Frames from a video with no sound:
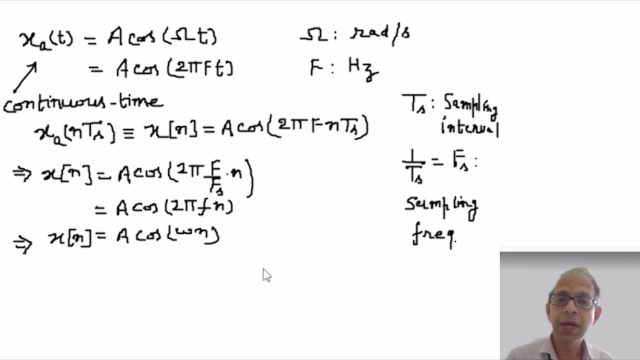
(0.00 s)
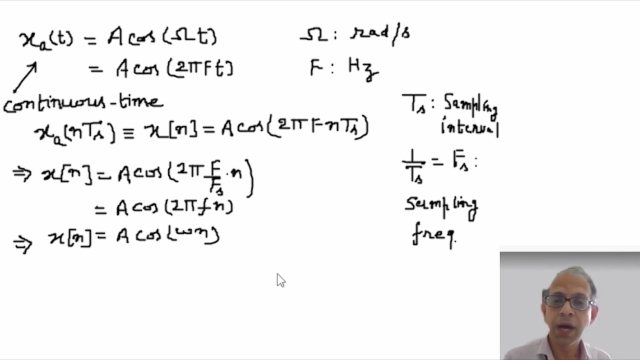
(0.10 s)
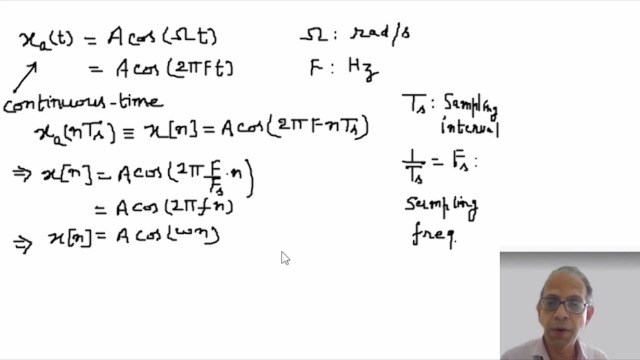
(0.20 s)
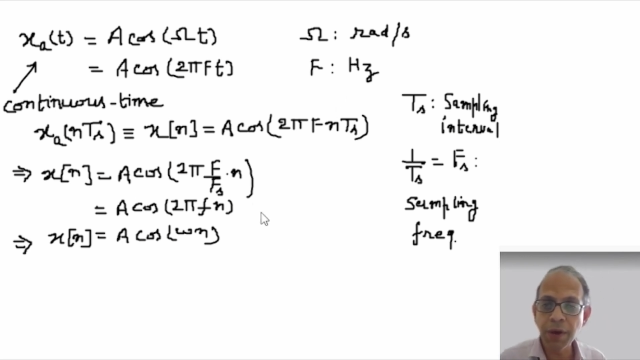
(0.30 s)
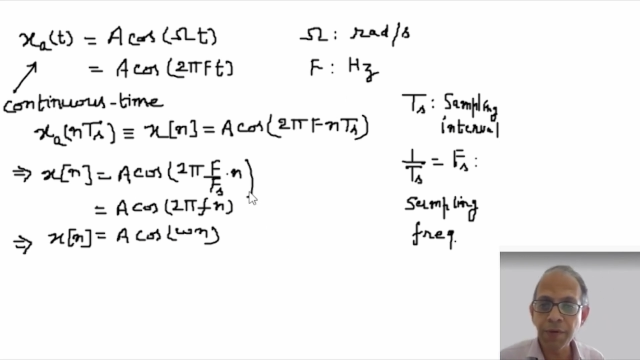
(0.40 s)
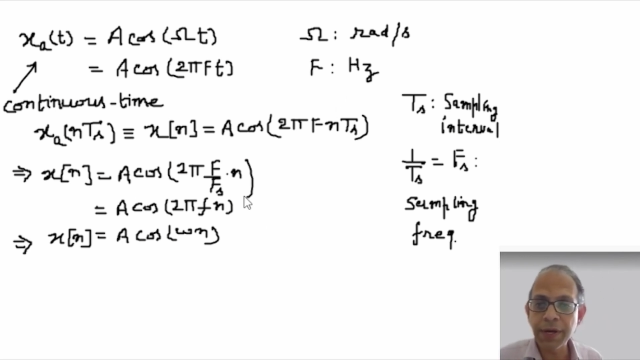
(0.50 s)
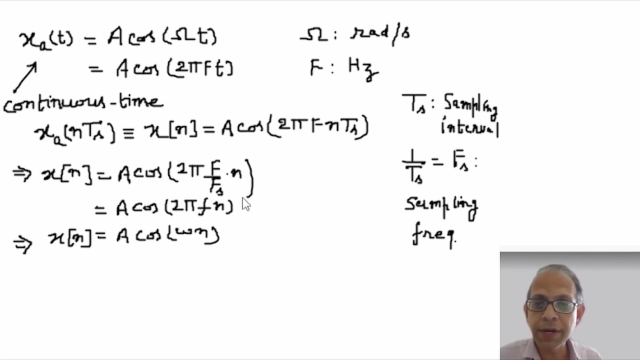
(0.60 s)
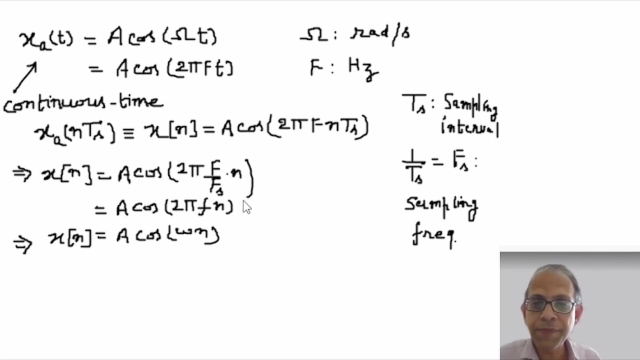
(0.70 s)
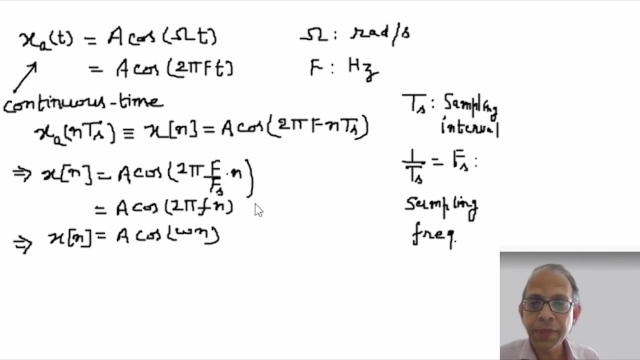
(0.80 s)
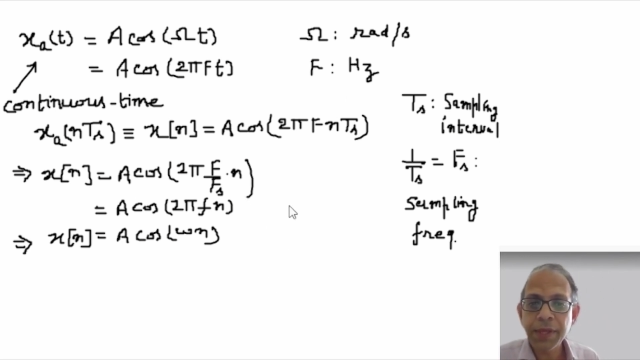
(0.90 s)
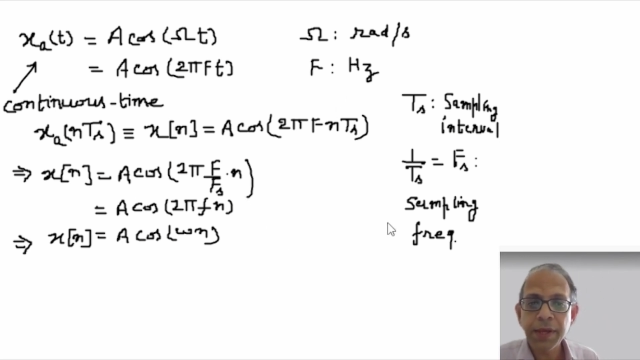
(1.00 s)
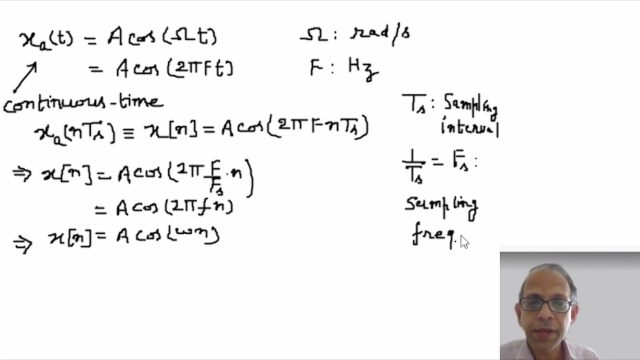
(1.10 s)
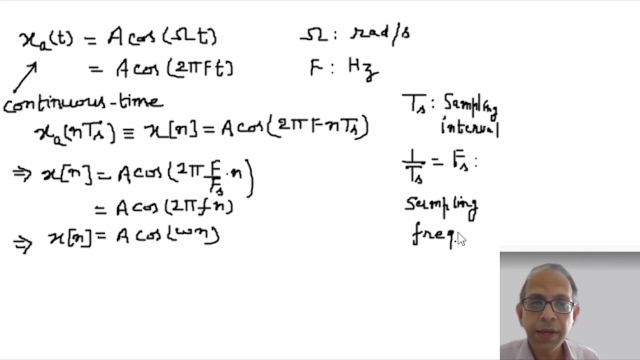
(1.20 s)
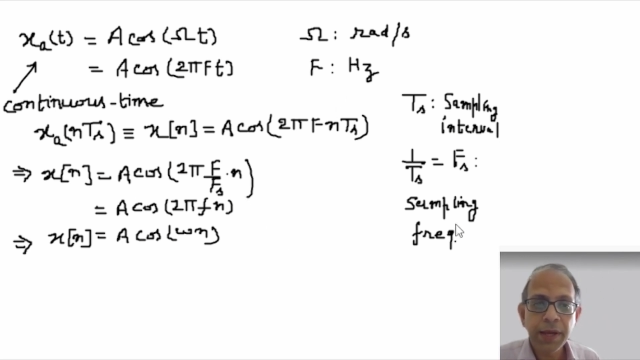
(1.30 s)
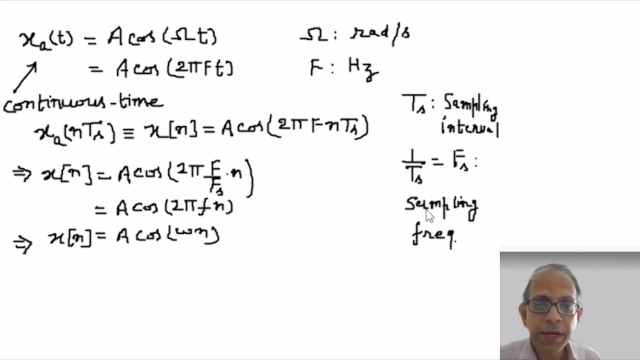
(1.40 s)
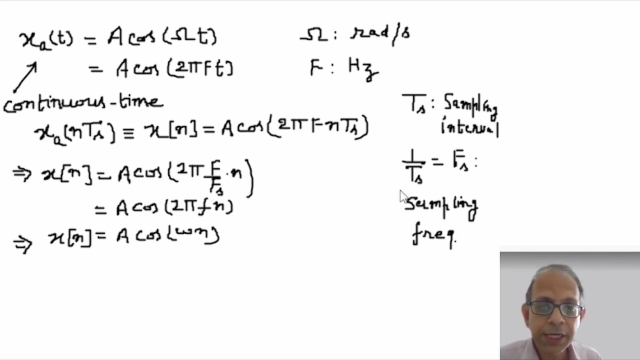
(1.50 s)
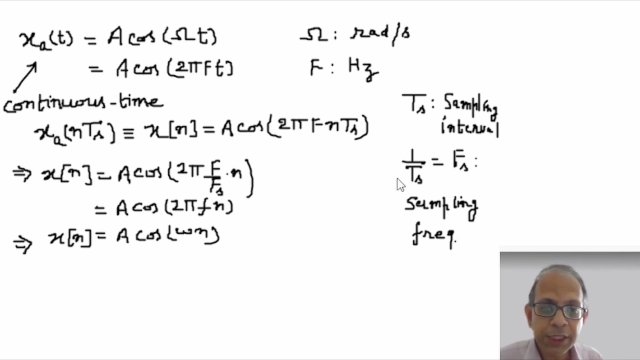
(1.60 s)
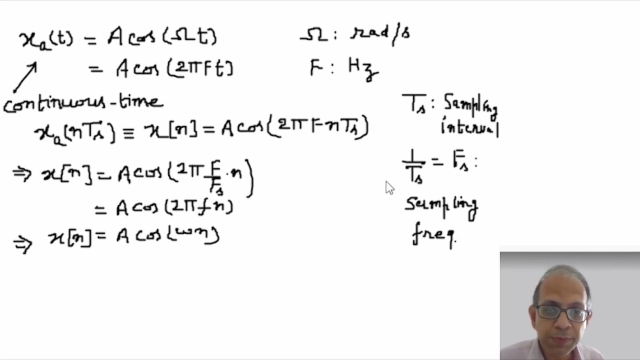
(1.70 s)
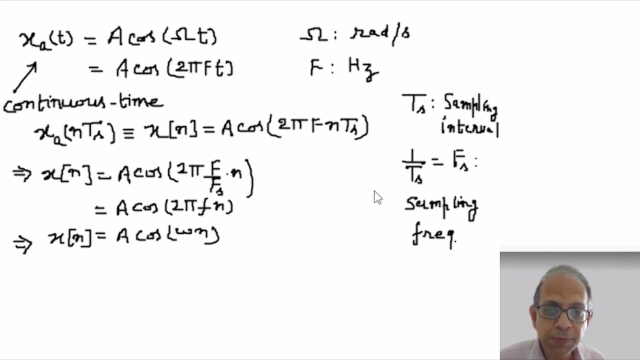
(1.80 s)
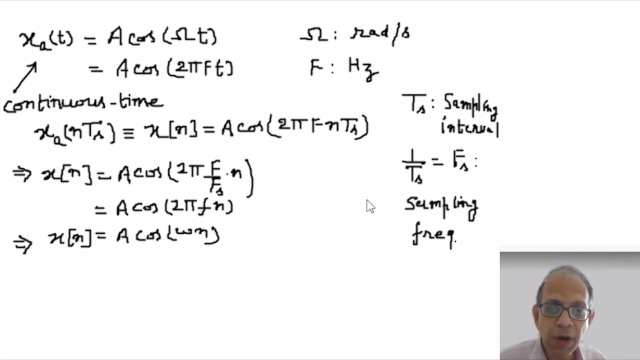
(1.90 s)
However,
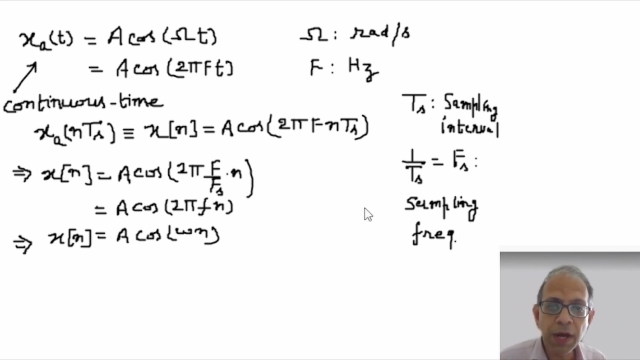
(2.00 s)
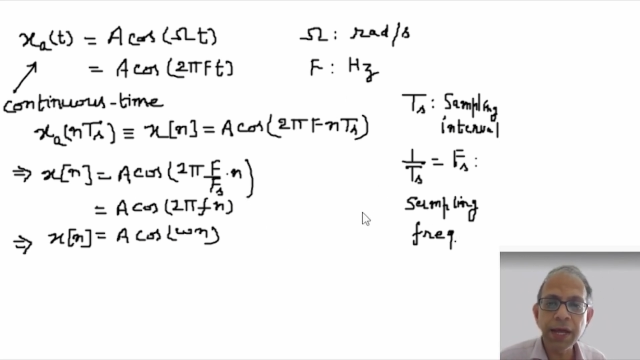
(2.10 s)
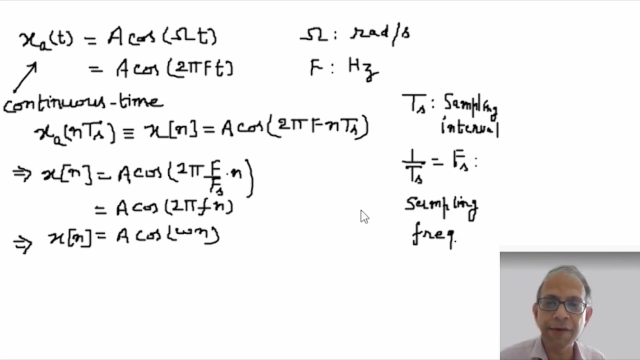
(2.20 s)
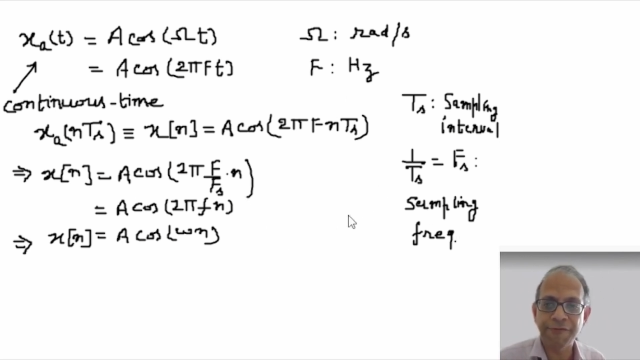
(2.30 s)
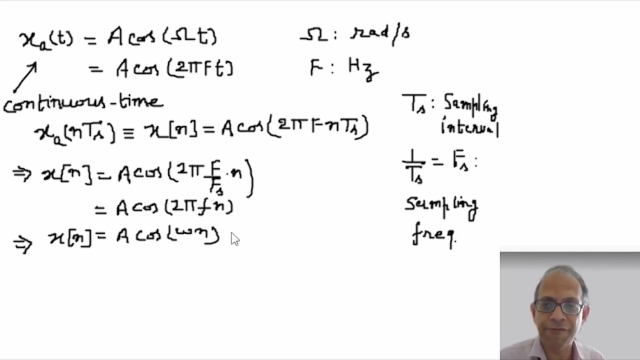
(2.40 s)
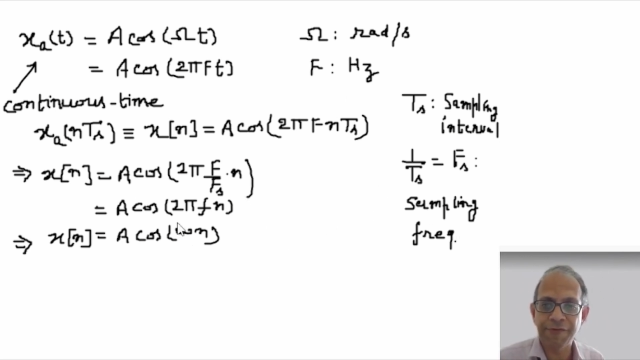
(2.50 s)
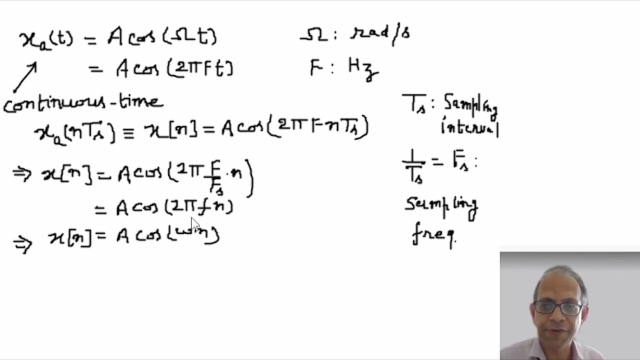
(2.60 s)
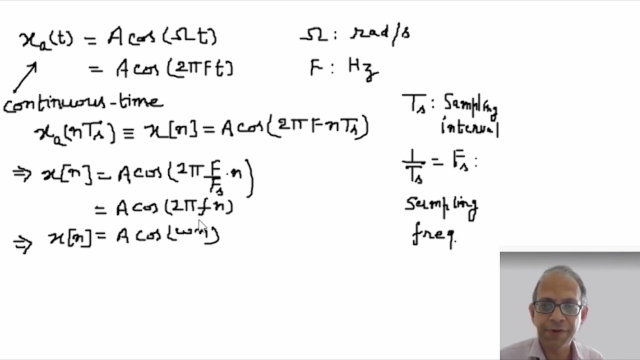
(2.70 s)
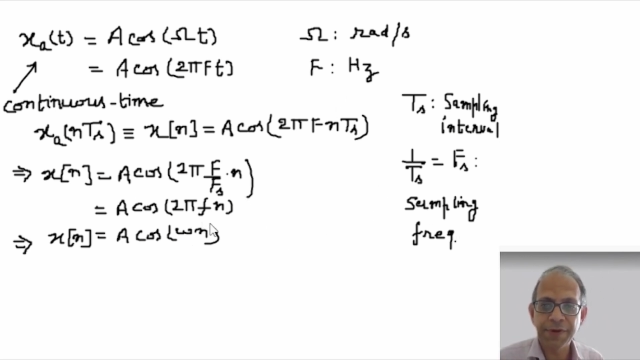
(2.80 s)
small f